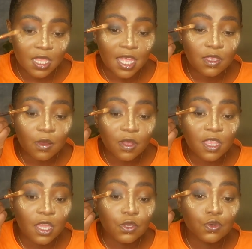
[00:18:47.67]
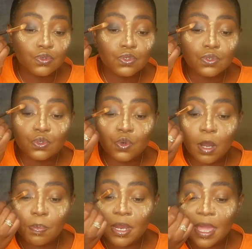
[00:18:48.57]
And that's the one that I used to
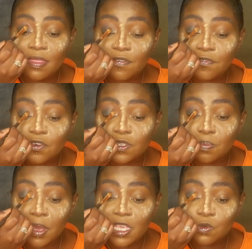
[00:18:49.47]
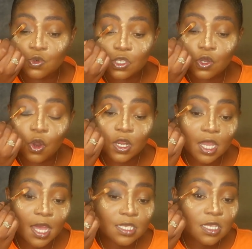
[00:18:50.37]
apply the first base, which was
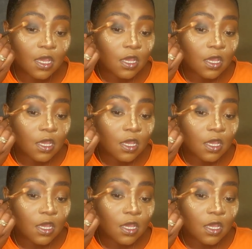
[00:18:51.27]
Korihas.